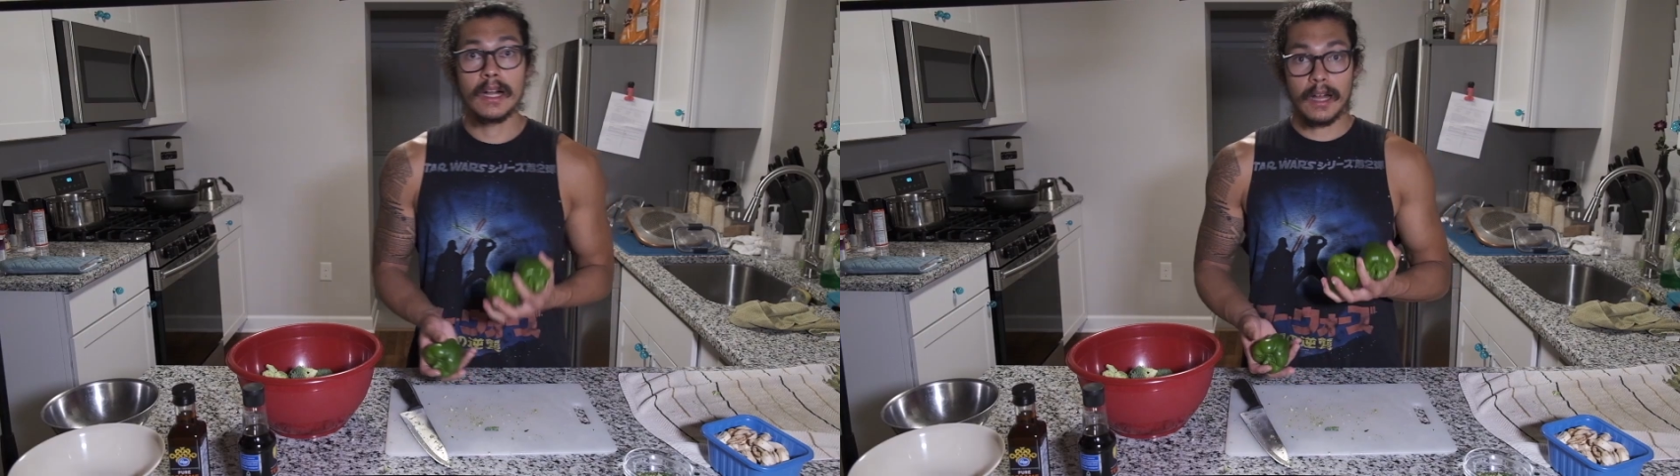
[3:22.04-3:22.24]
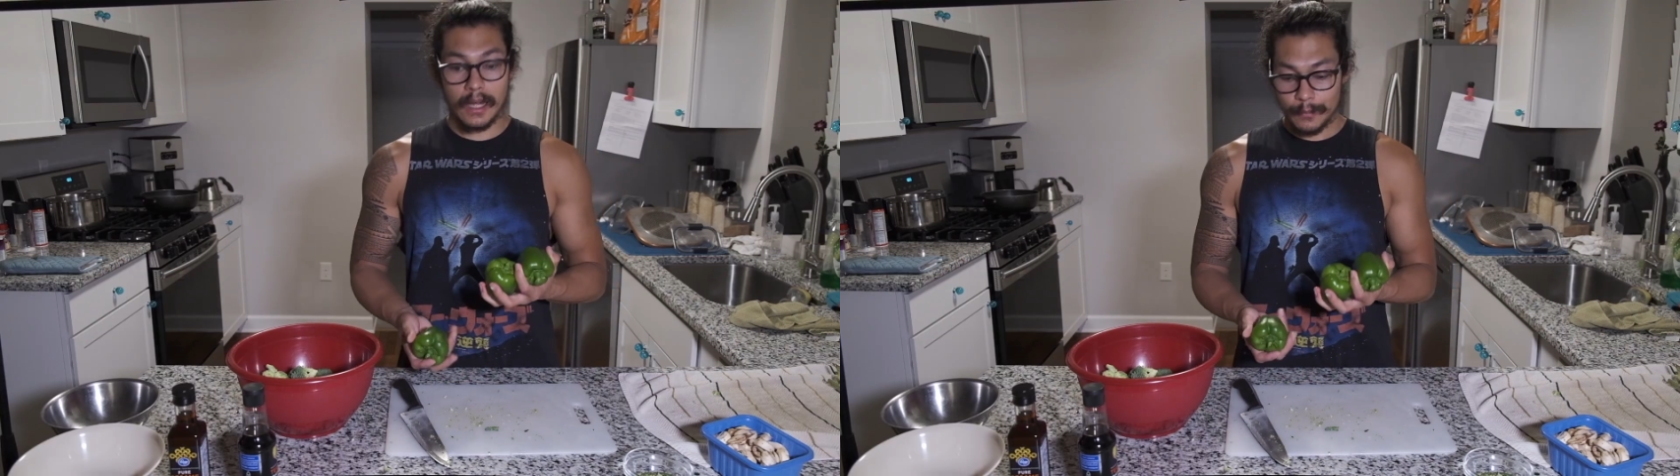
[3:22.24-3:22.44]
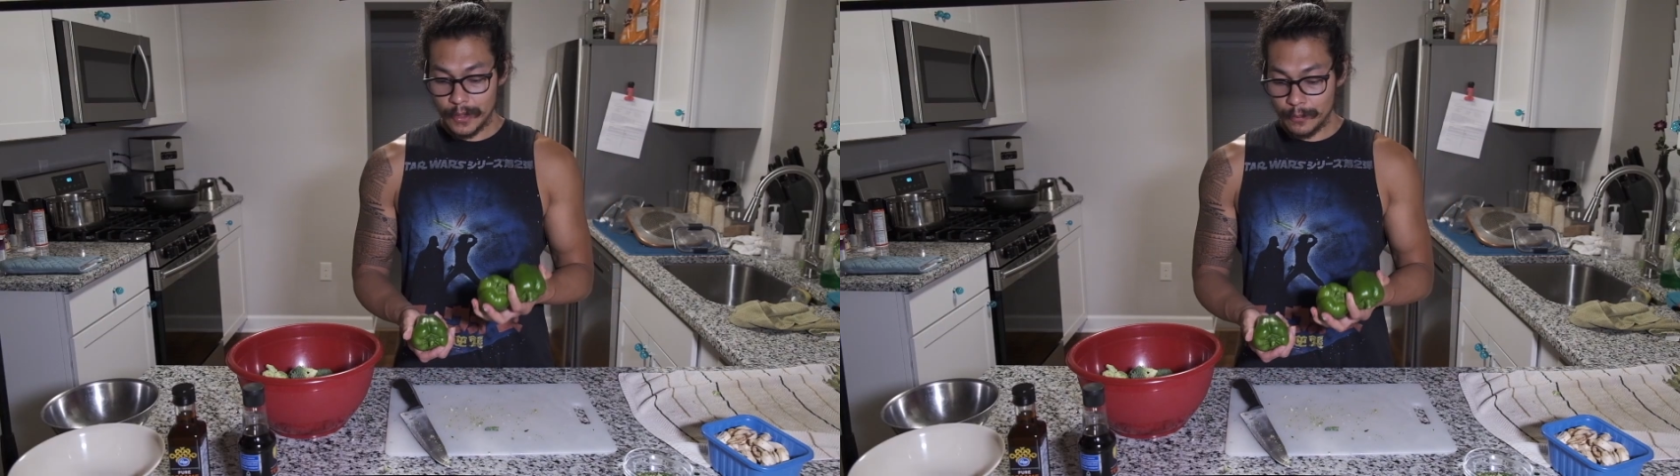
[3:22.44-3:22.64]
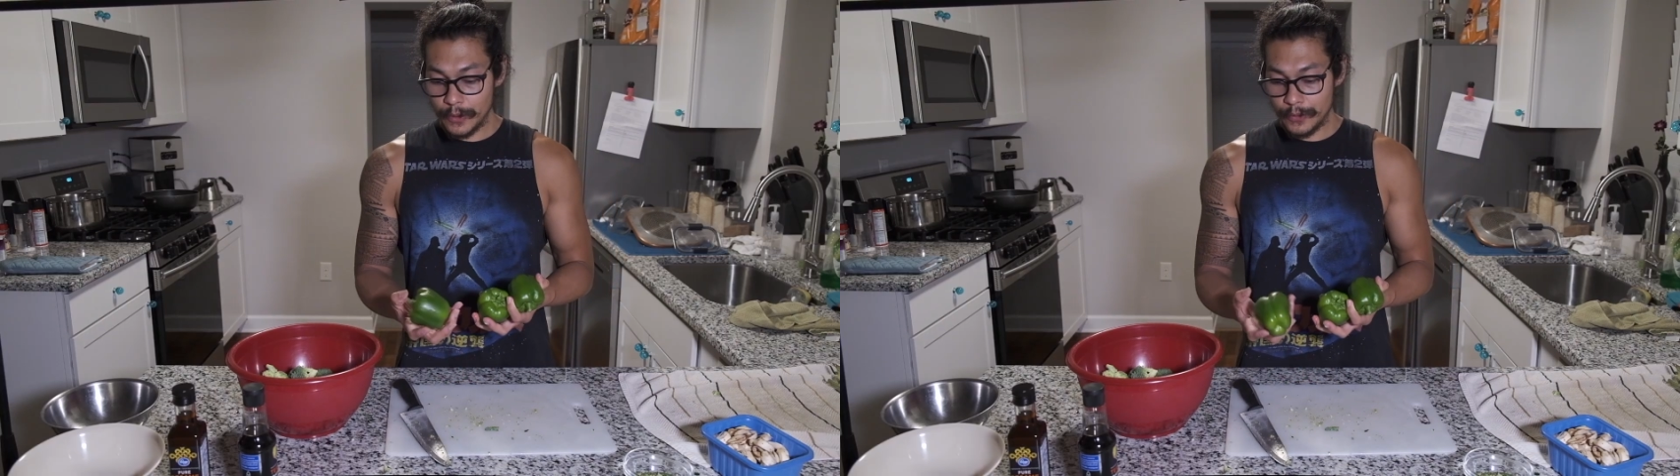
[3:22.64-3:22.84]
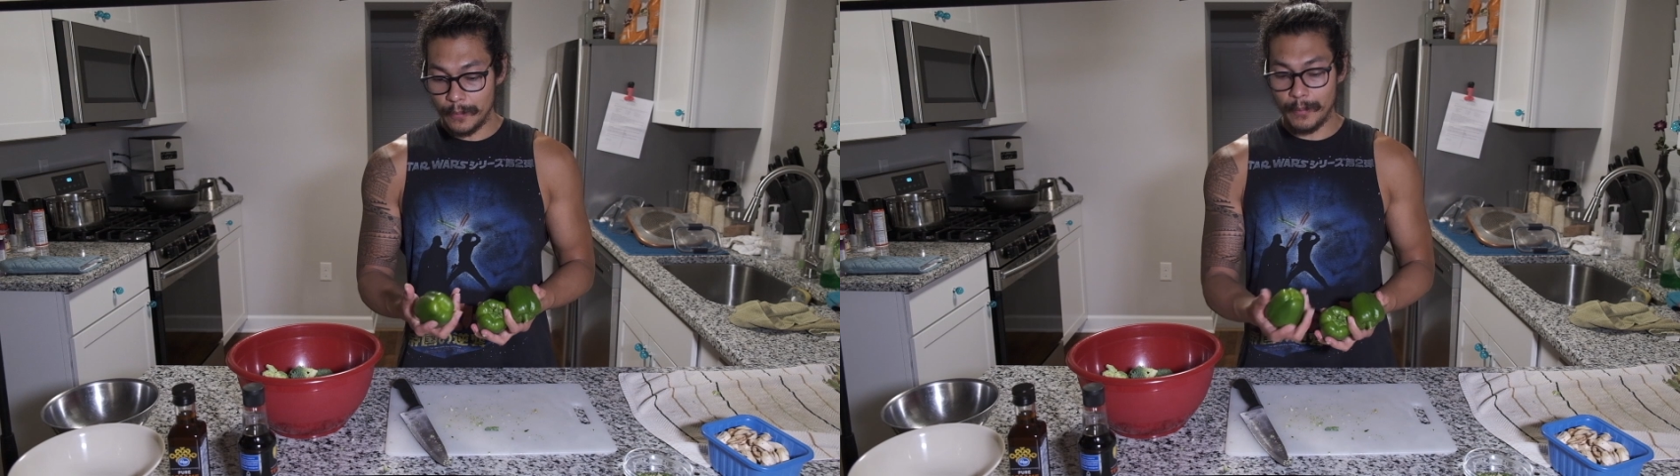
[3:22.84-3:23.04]
I'm going to
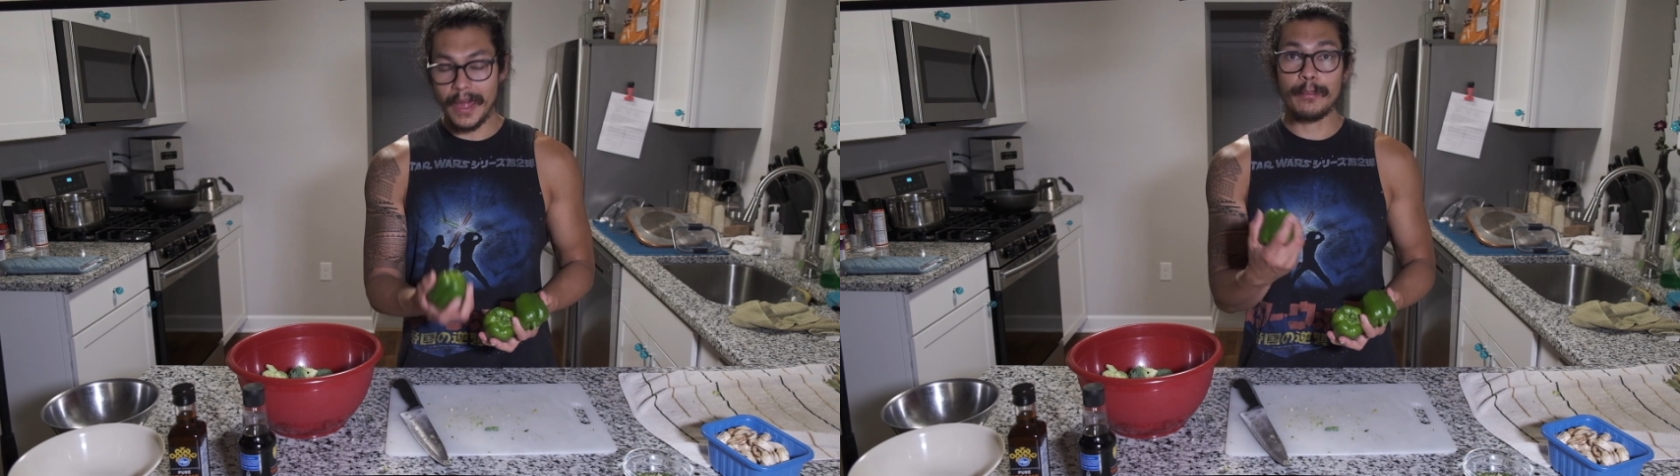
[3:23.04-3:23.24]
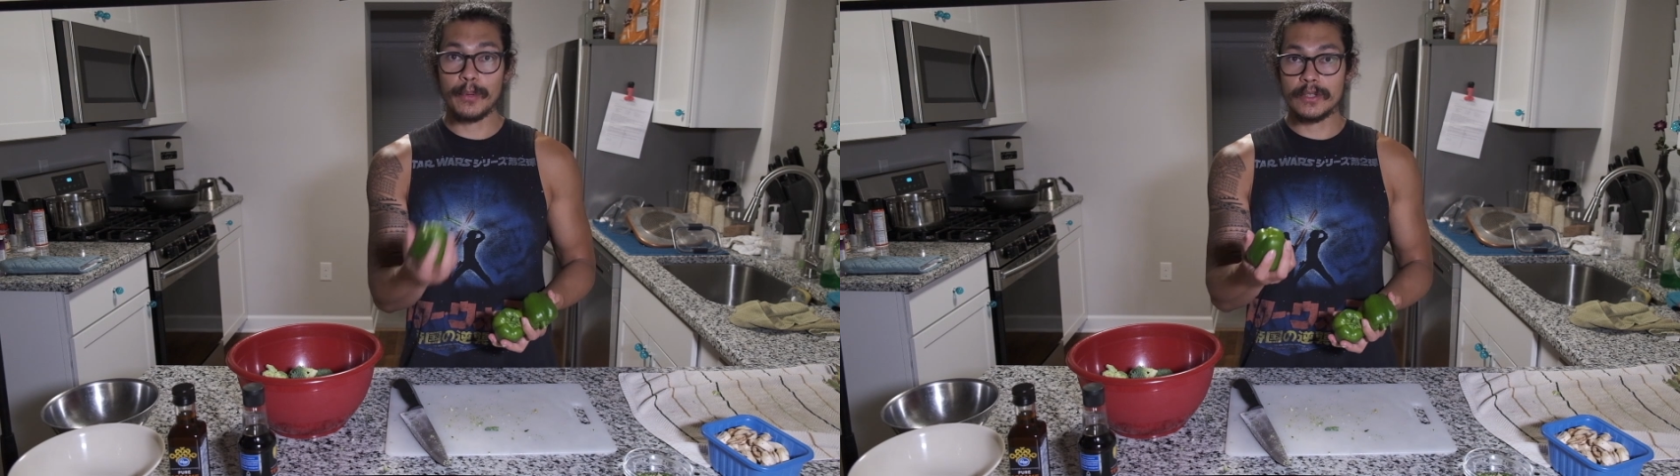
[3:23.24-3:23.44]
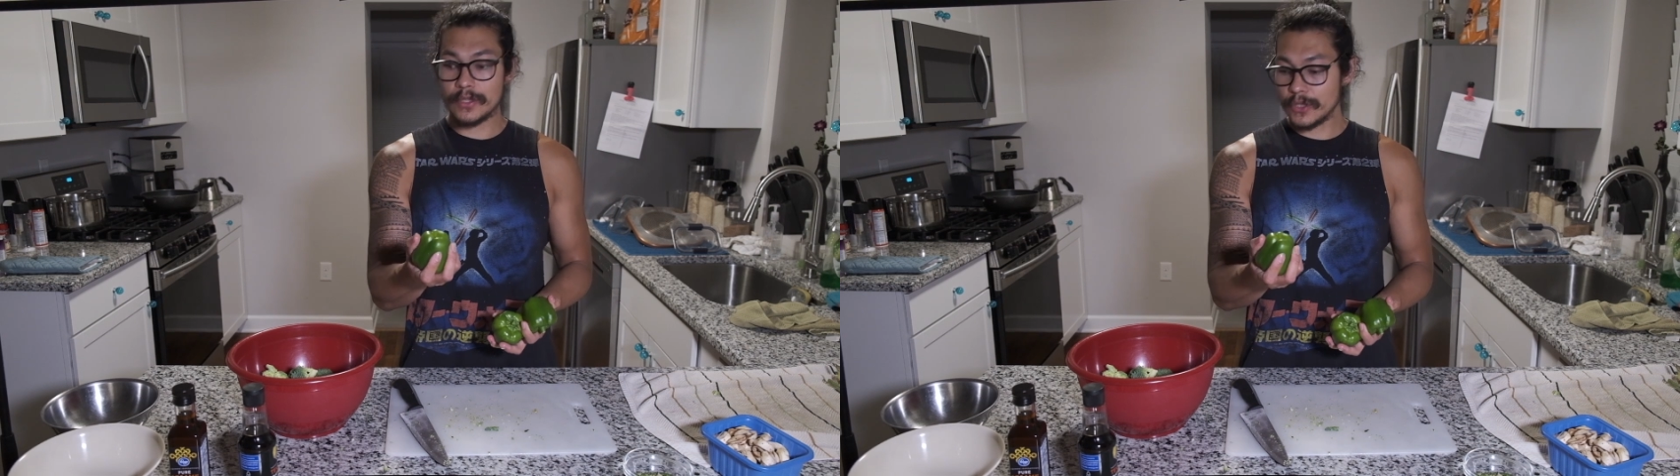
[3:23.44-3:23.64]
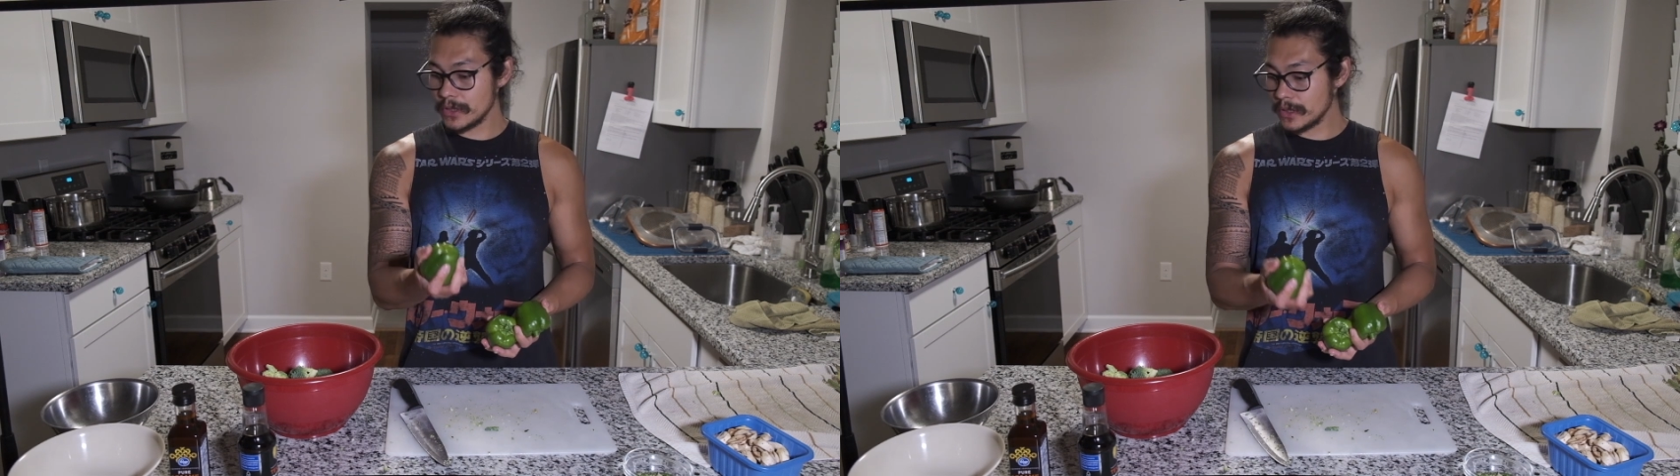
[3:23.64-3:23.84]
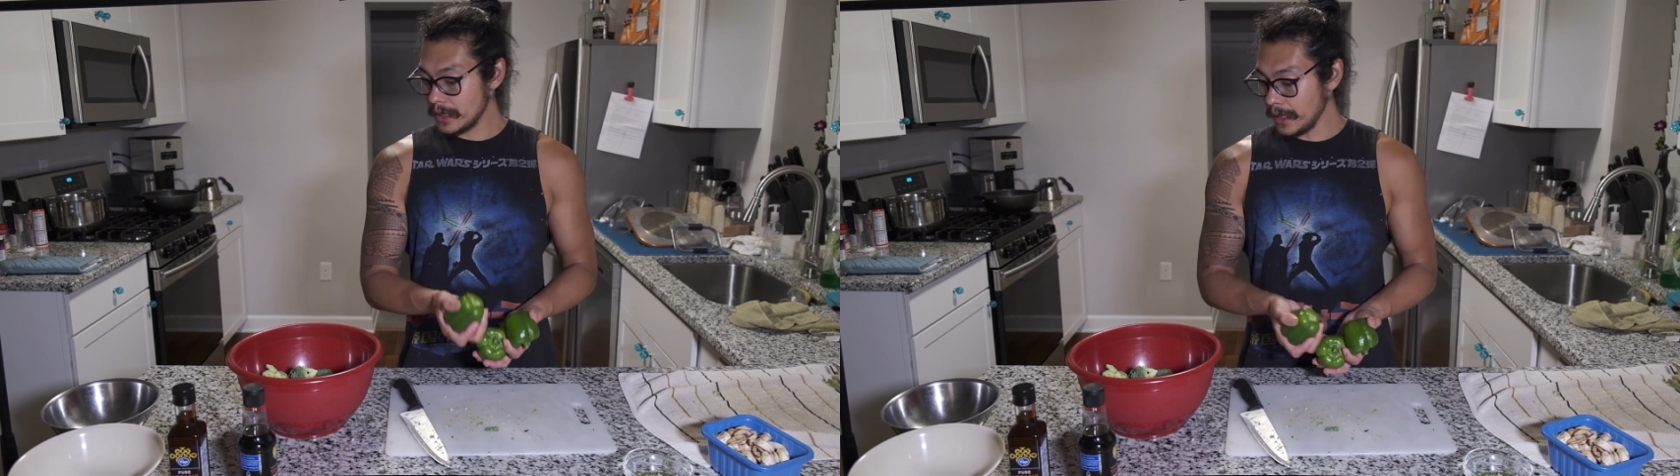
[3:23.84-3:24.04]
put the
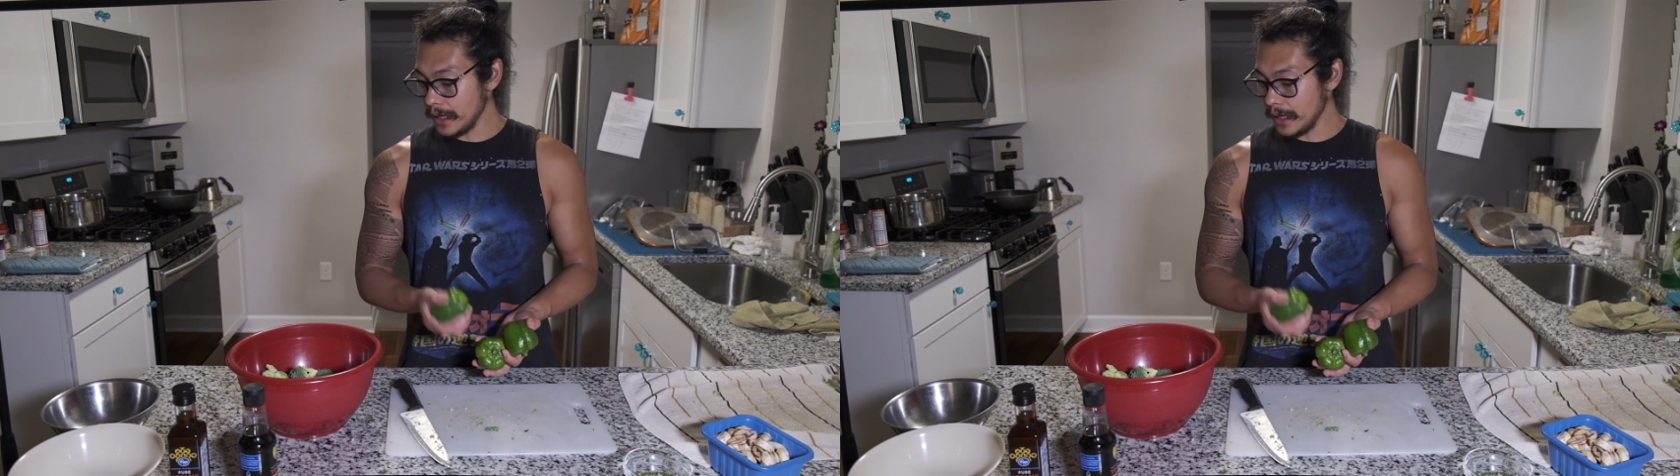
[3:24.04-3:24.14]
peppers